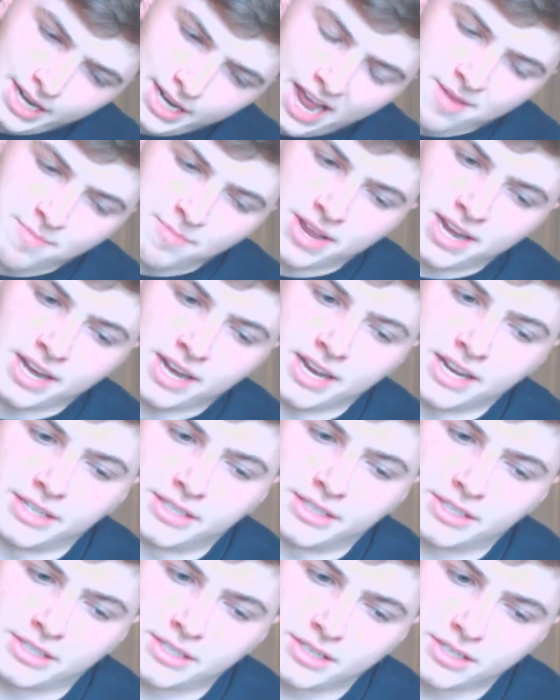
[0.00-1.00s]
gaming
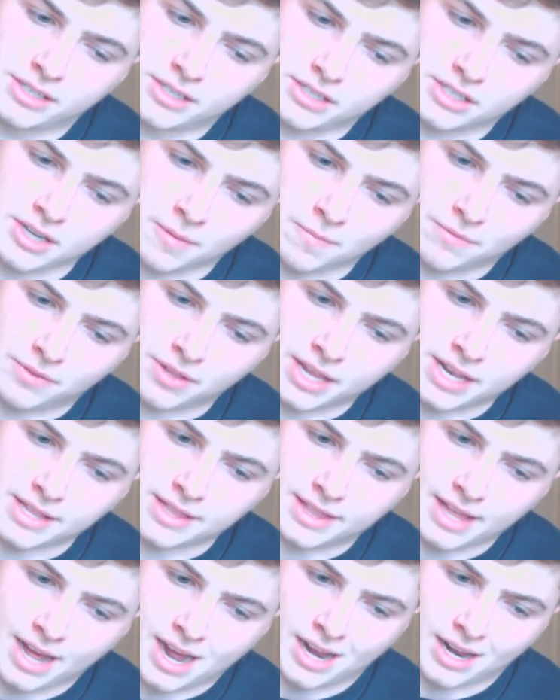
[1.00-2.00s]
is
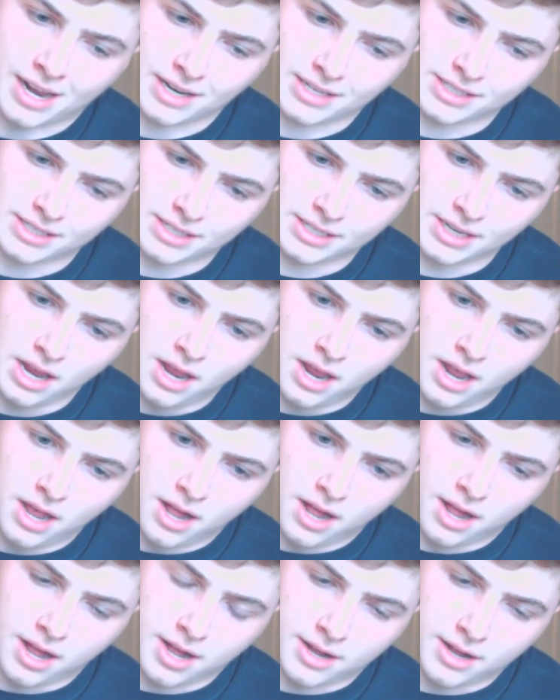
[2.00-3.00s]
something that
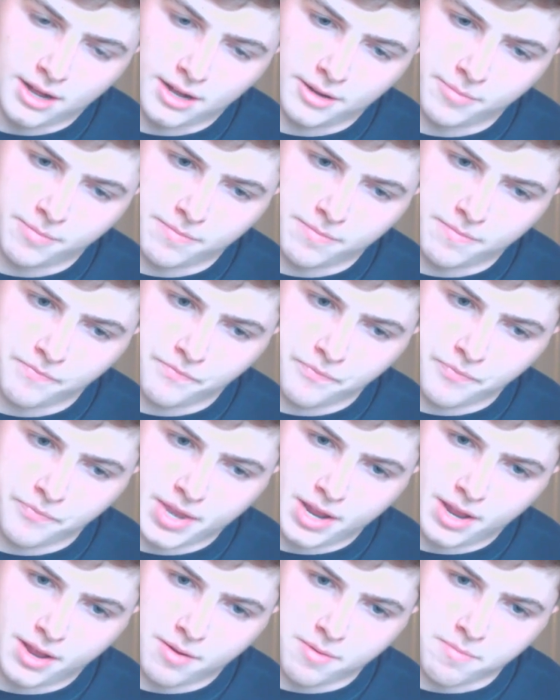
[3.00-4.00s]
um,
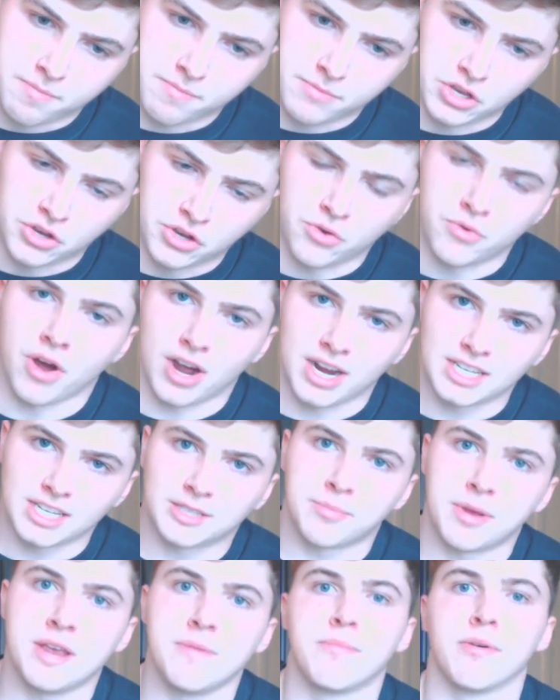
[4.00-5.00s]

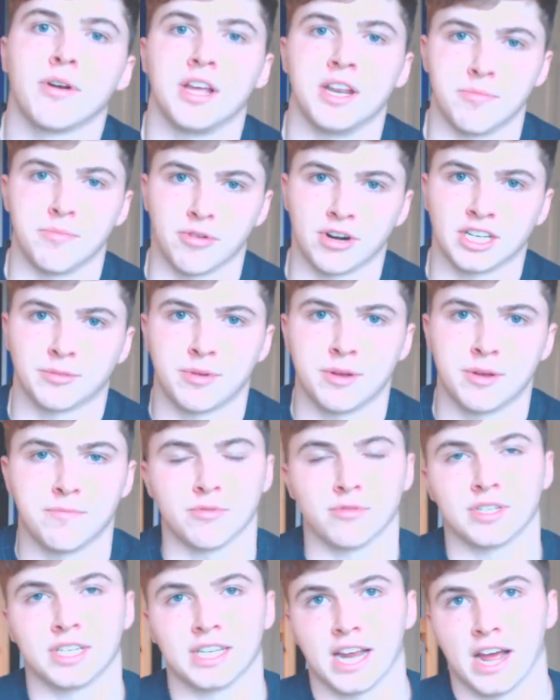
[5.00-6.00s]
unites people and it brings
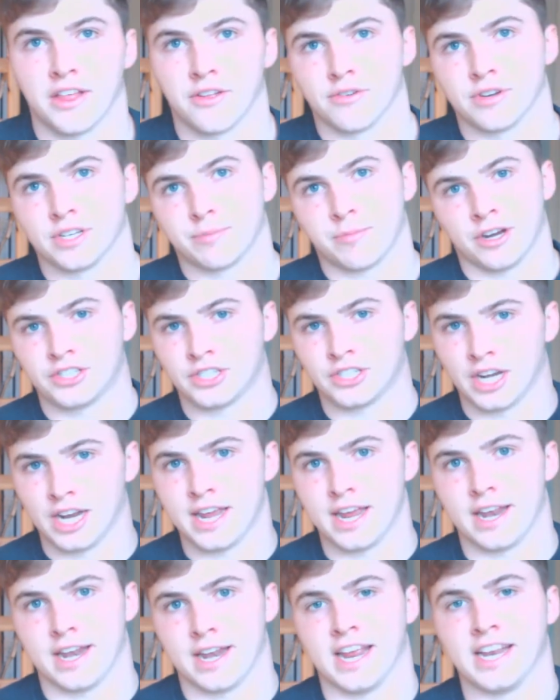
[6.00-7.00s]
people together,
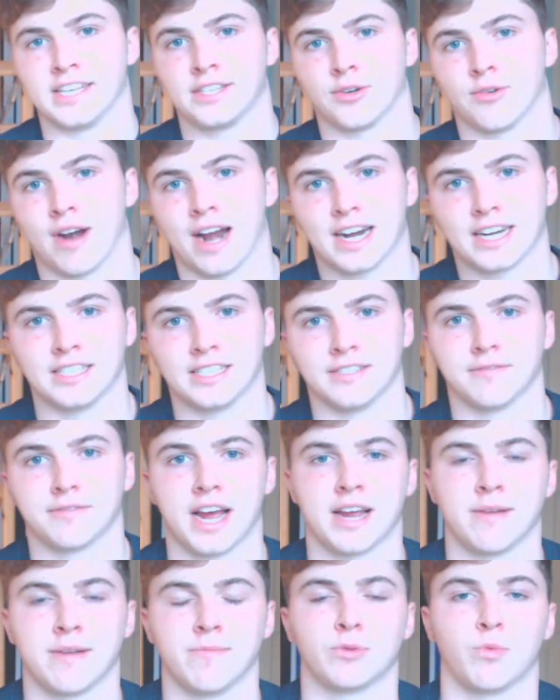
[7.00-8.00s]
especially in interactive
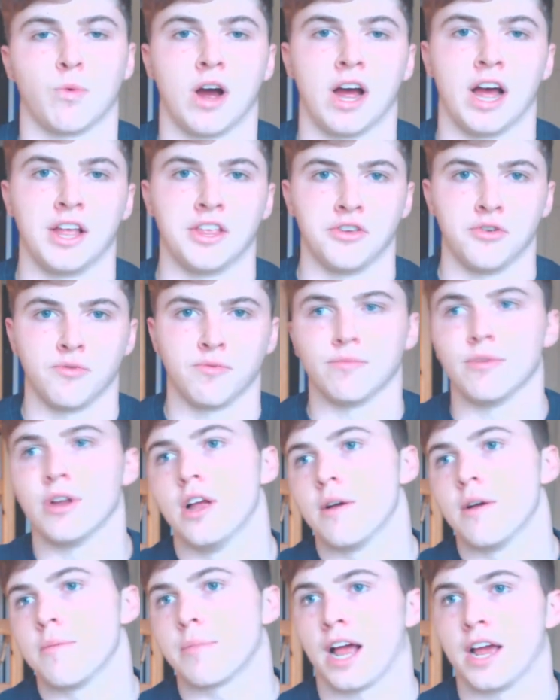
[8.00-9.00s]
games where you
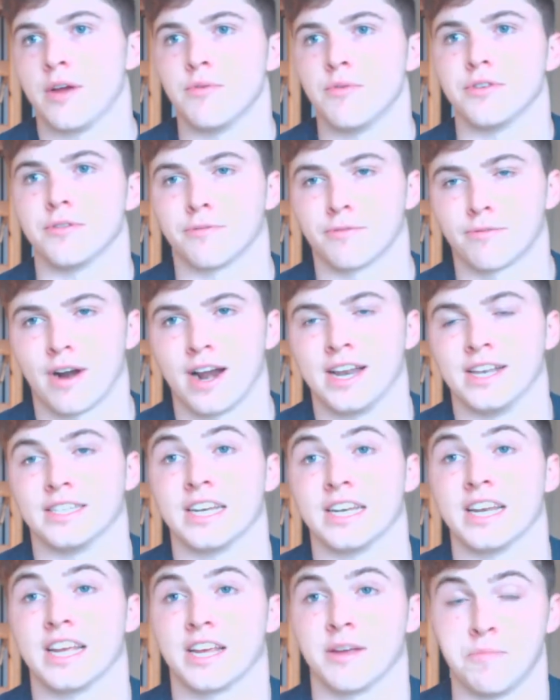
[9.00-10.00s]
play with your
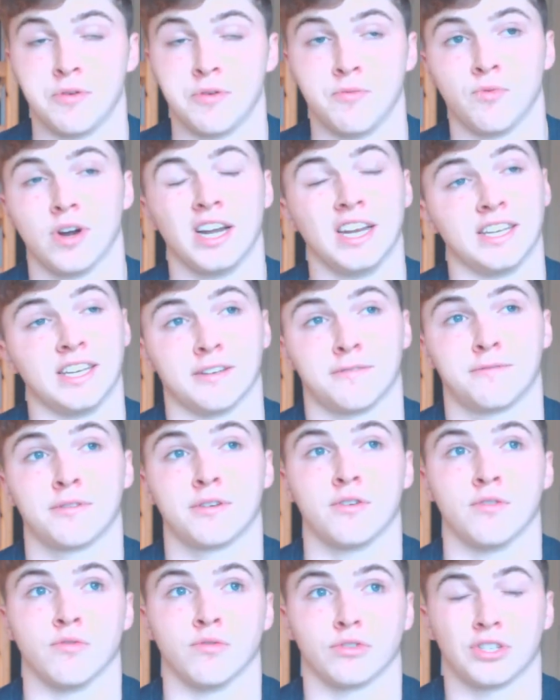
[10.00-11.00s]
friends. And it can be really
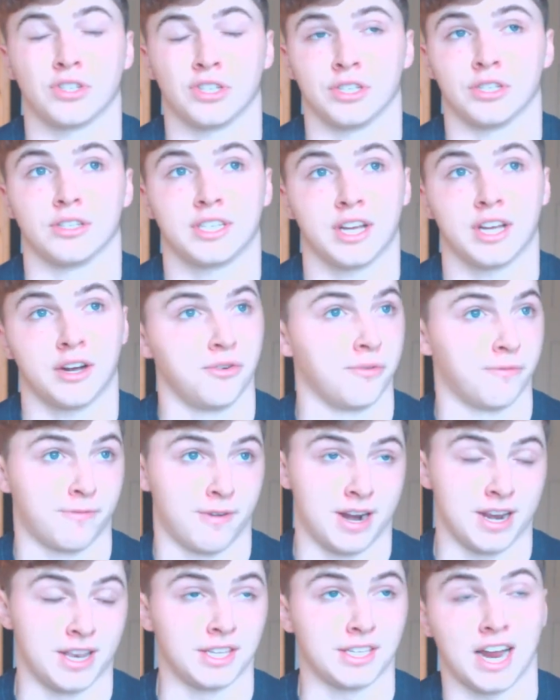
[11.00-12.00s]
difficult to tell your
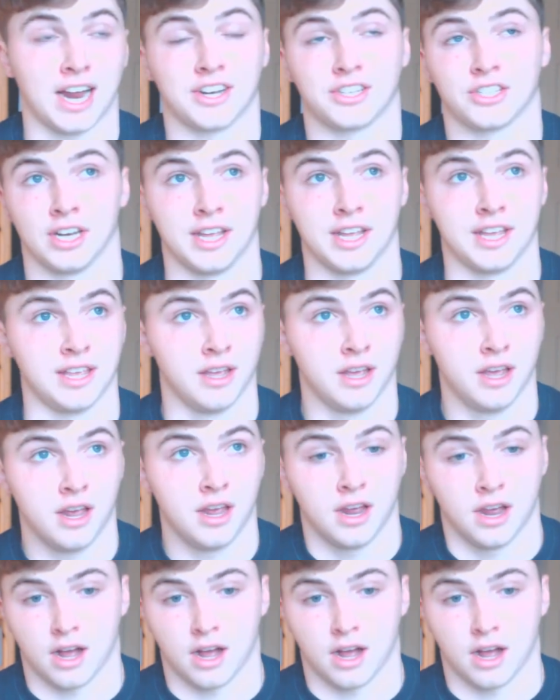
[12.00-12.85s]
friends, actually,